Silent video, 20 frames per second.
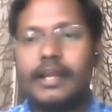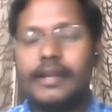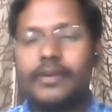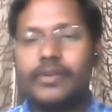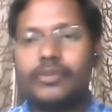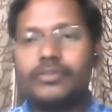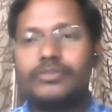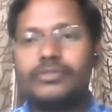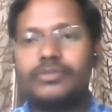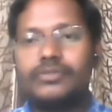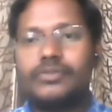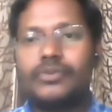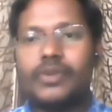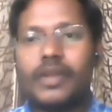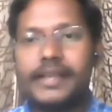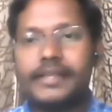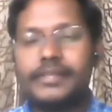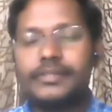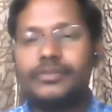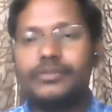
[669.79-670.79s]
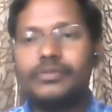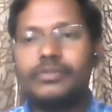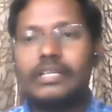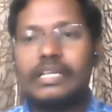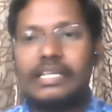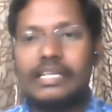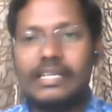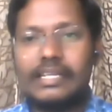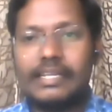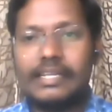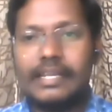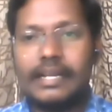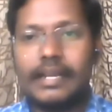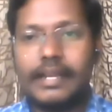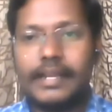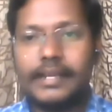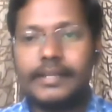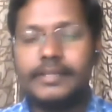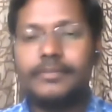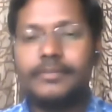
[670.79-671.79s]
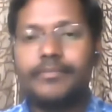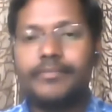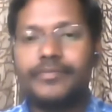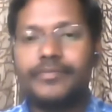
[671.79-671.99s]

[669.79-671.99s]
and also trying to integrate